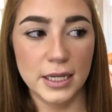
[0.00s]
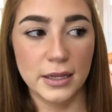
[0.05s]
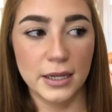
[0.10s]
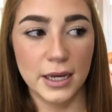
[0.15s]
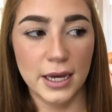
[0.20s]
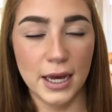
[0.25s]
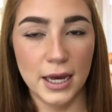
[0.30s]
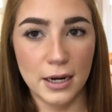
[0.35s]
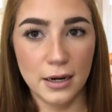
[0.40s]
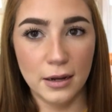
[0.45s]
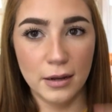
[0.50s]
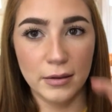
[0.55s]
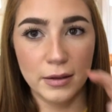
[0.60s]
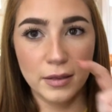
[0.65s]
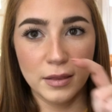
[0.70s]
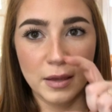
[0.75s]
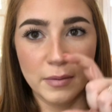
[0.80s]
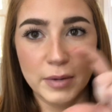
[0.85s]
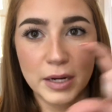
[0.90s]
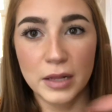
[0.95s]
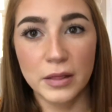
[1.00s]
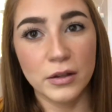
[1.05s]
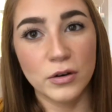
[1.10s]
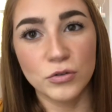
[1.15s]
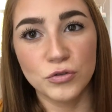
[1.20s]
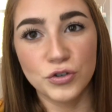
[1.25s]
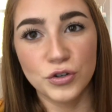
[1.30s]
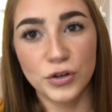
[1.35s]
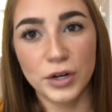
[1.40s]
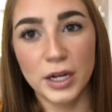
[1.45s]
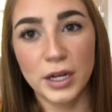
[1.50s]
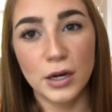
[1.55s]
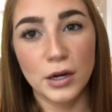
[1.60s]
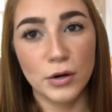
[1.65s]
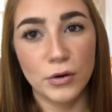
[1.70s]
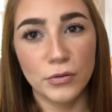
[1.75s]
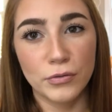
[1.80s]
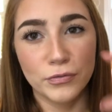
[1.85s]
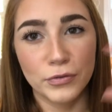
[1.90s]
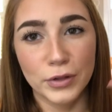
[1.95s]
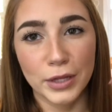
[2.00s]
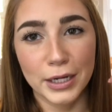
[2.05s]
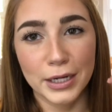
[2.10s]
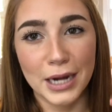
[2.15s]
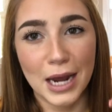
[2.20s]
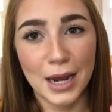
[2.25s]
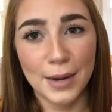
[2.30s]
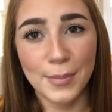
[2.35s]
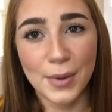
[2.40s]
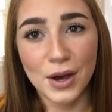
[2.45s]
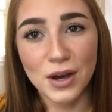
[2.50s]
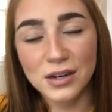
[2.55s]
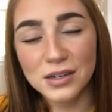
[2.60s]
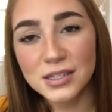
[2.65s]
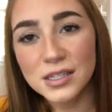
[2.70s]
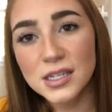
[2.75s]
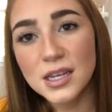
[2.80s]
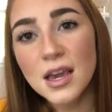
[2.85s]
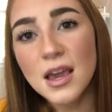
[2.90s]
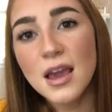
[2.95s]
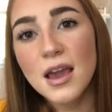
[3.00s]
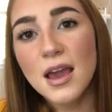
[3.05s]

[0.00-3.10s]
and they had them in a little trio for like $9,